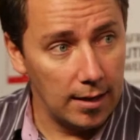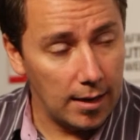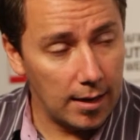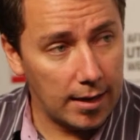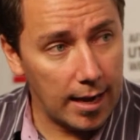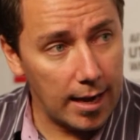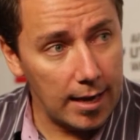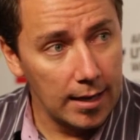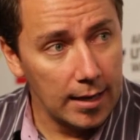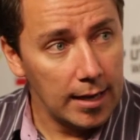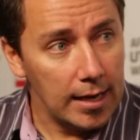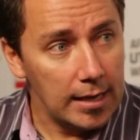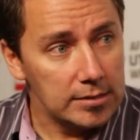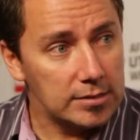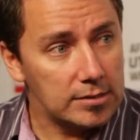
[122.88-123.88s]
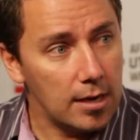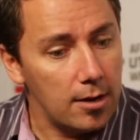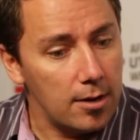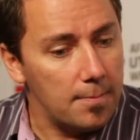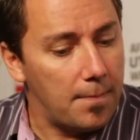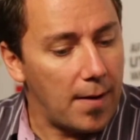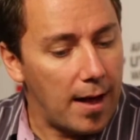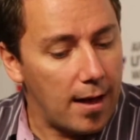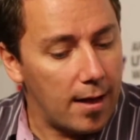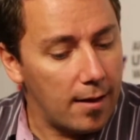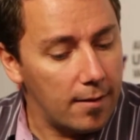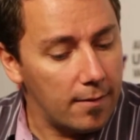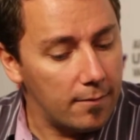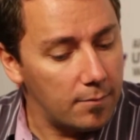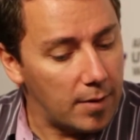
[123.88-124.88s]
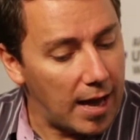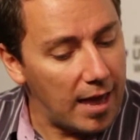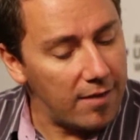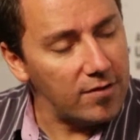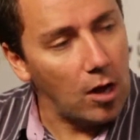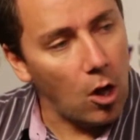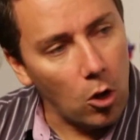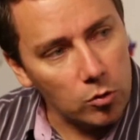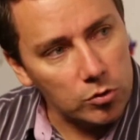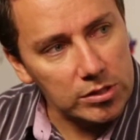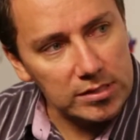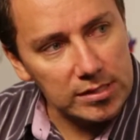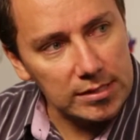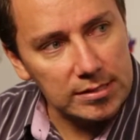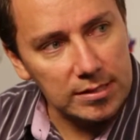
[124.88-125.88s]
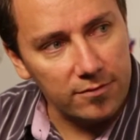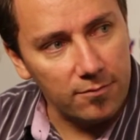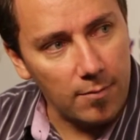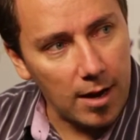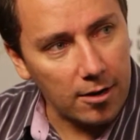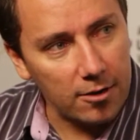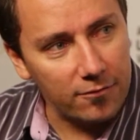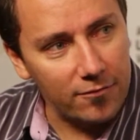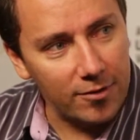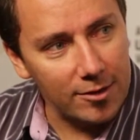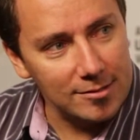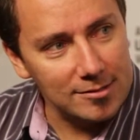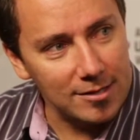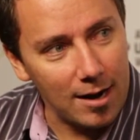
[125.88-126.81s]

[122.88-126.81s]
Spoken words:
Okay. So by having ultra sensitive microphones,